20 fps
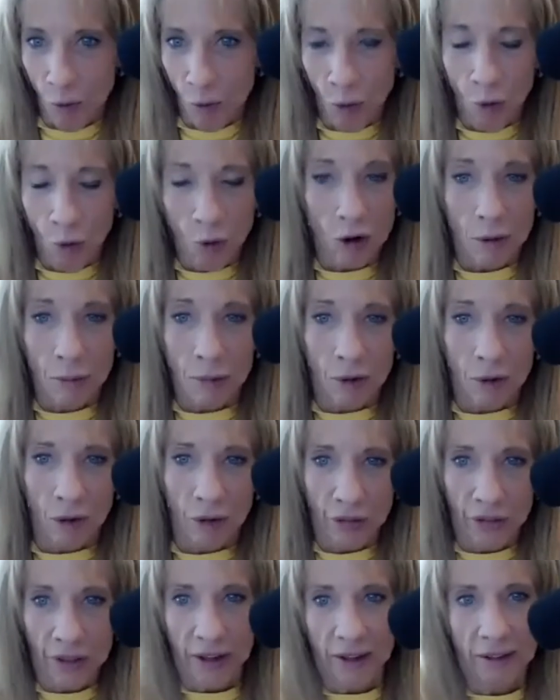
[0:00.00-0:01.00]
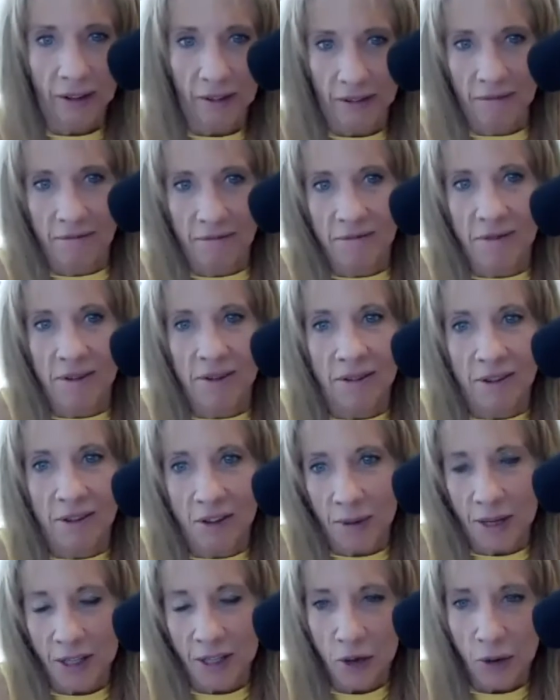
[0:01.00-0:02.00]
horrible thing
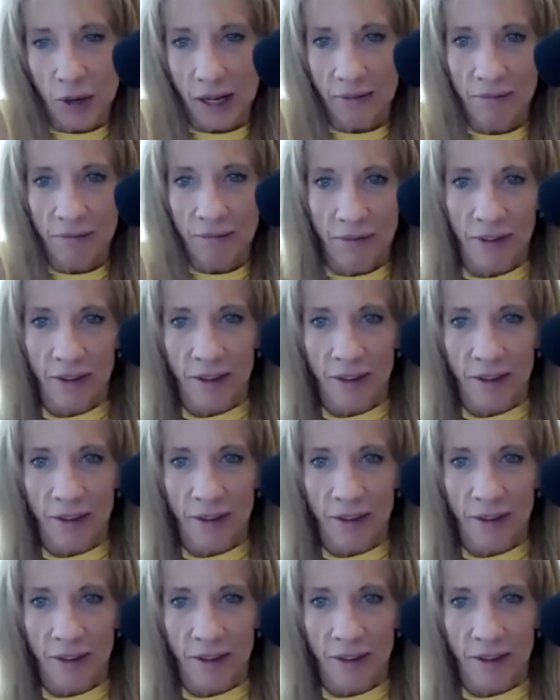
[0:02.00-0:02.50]
to be doing,